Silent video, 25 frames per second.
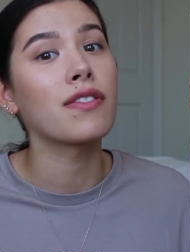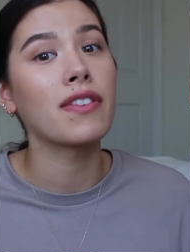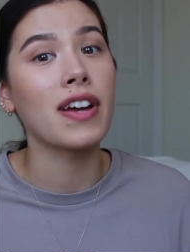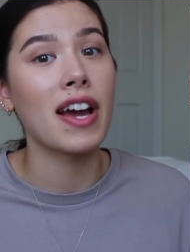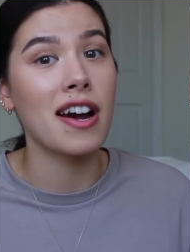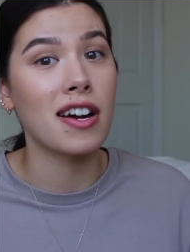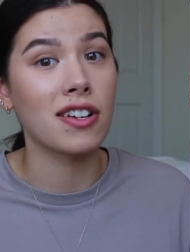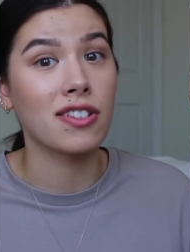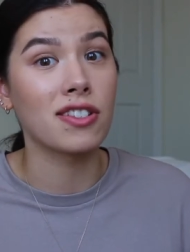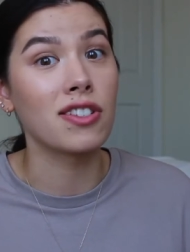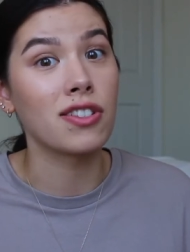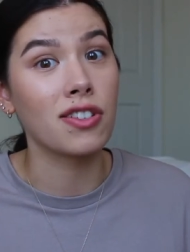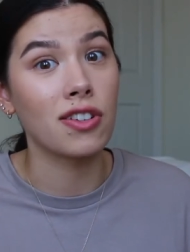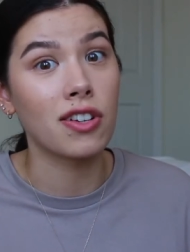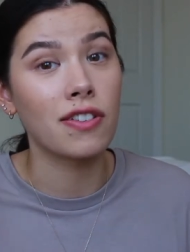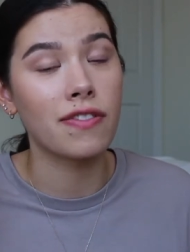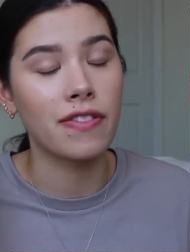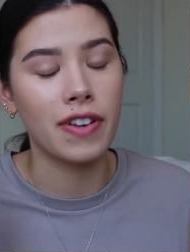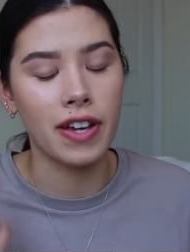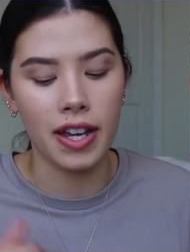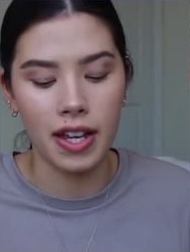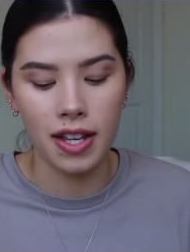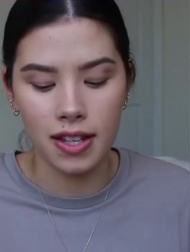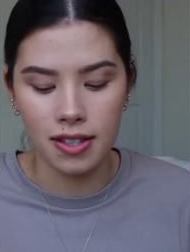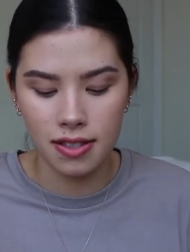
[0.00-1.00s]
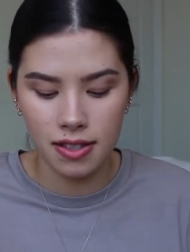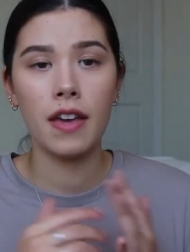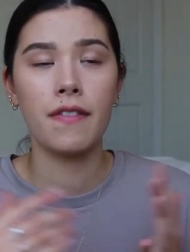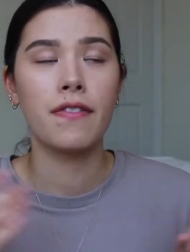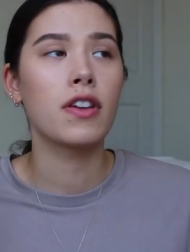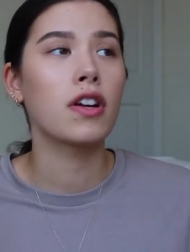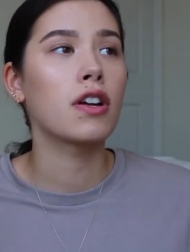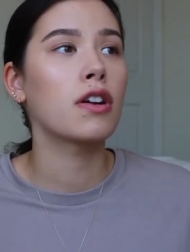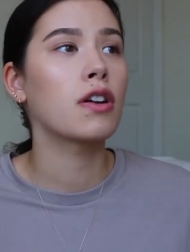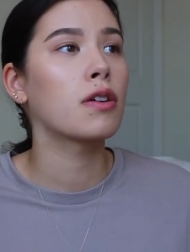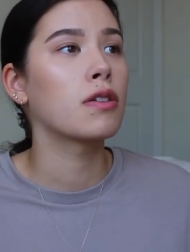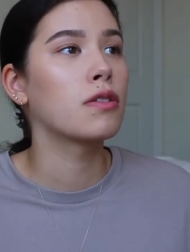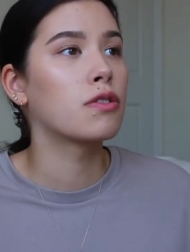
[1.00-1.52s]
react on your face? If
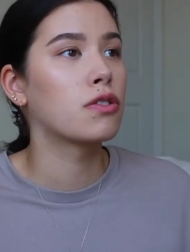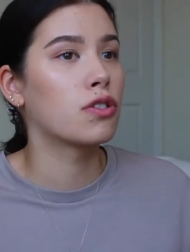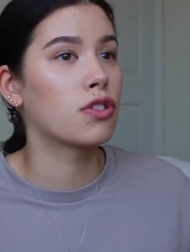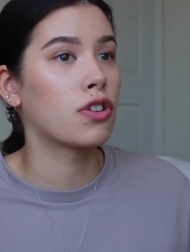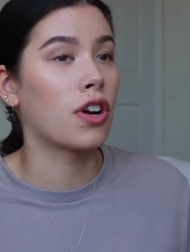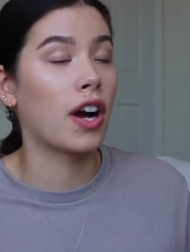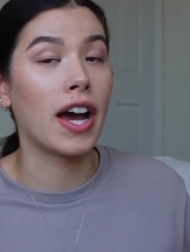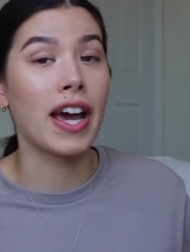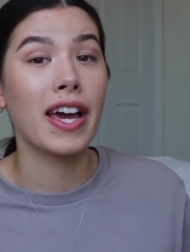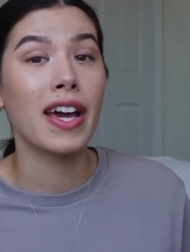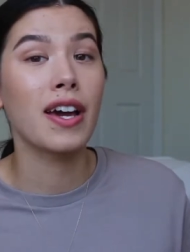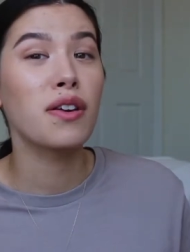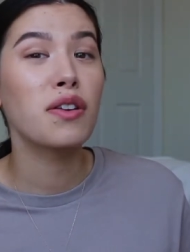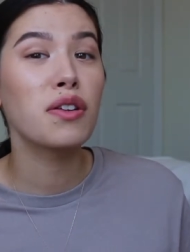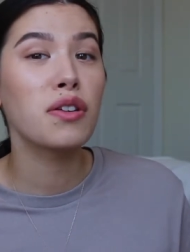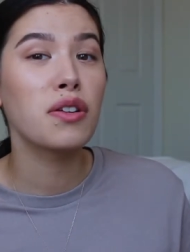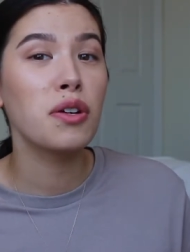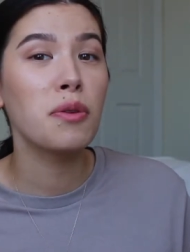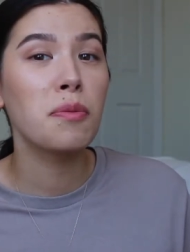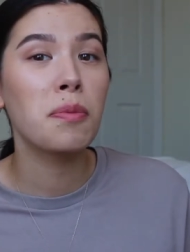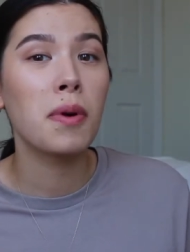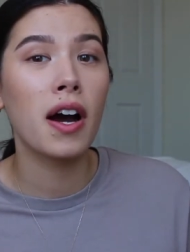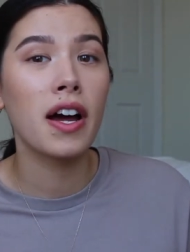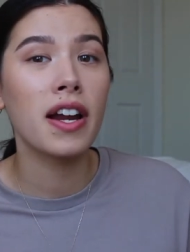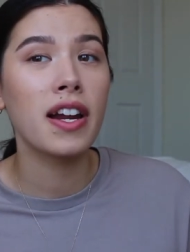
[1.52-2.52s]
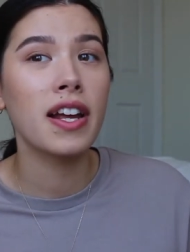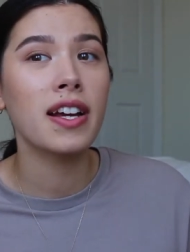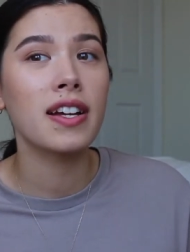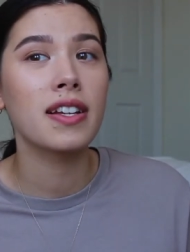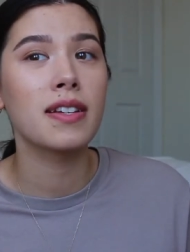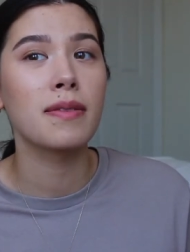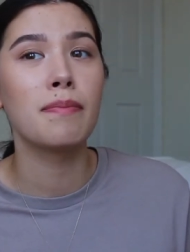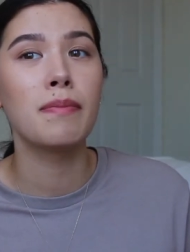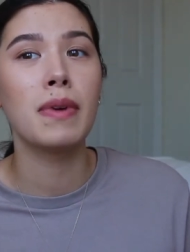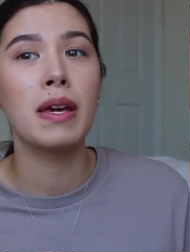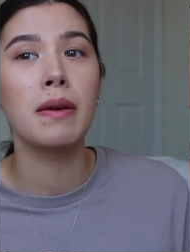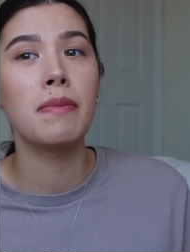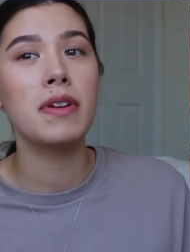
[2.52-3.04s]
you're trying out a new
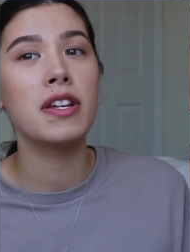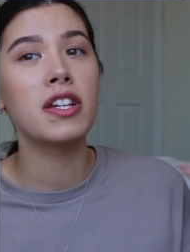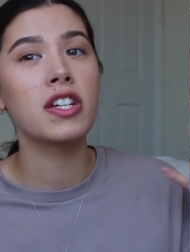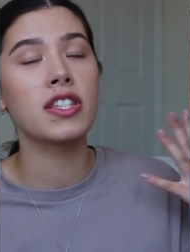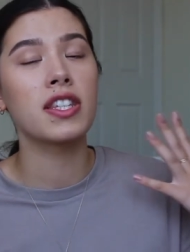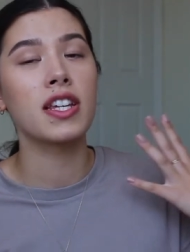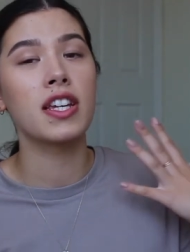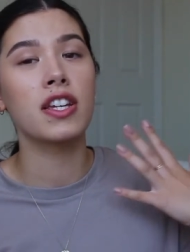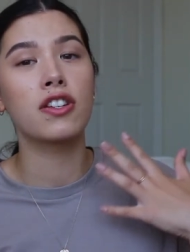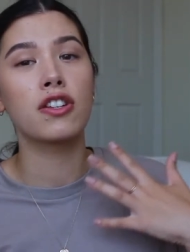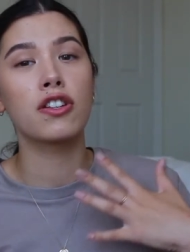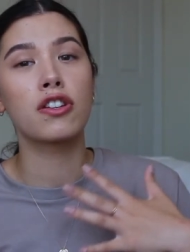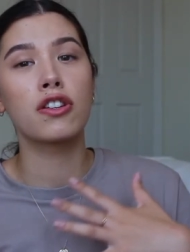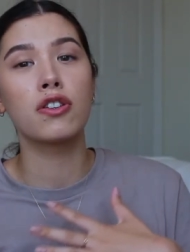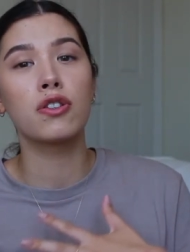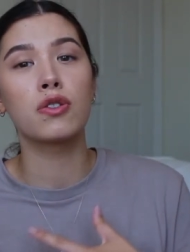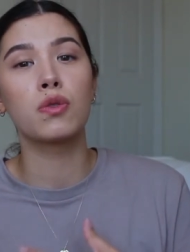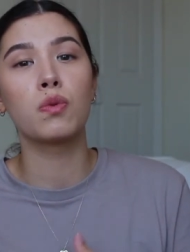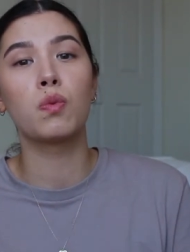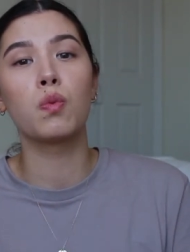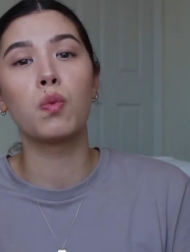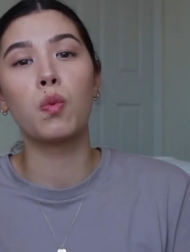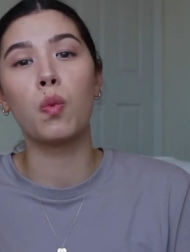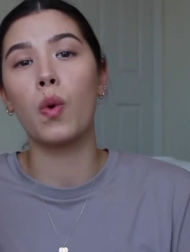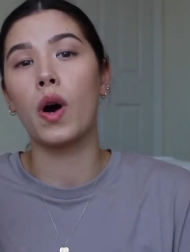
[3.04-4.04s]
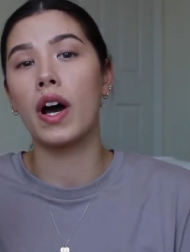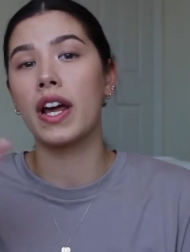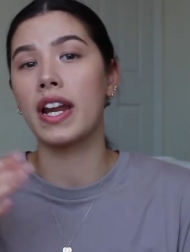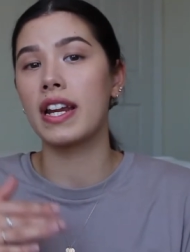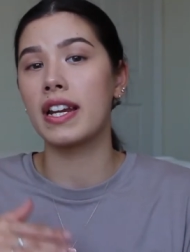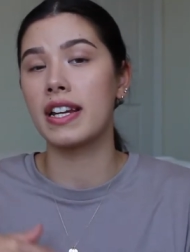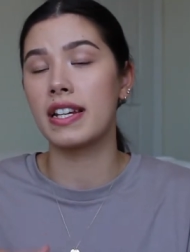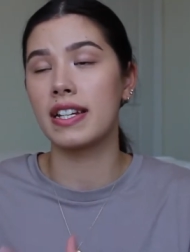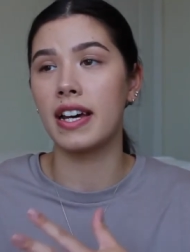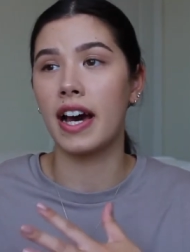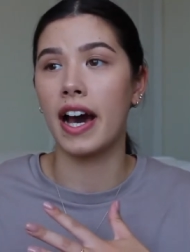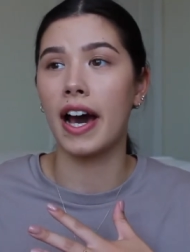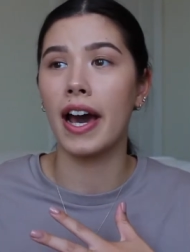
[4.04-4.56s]
product, maybe just introduce one at
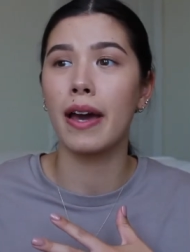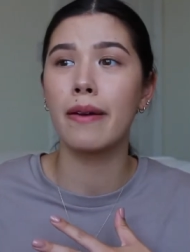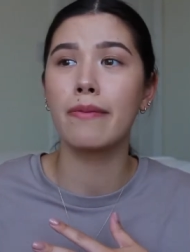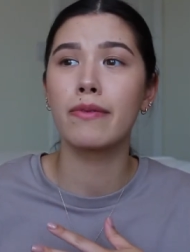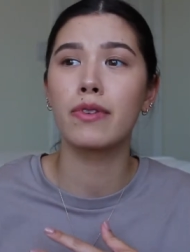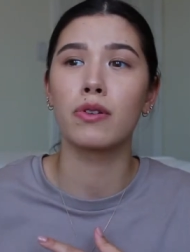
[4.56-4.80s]
a time.